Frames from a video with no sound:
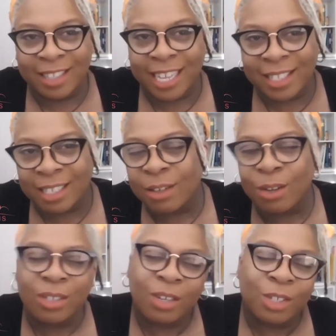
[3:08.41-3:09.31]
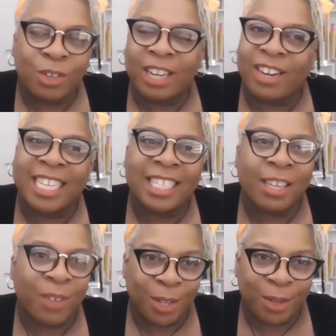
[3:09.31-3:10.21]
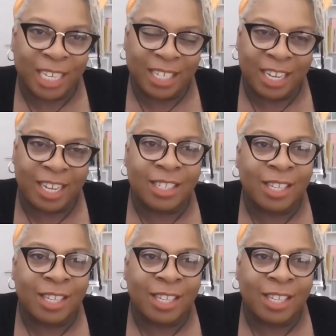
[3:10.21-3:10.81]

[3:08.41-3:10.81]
This is not triggering. It's difficult, isn't it?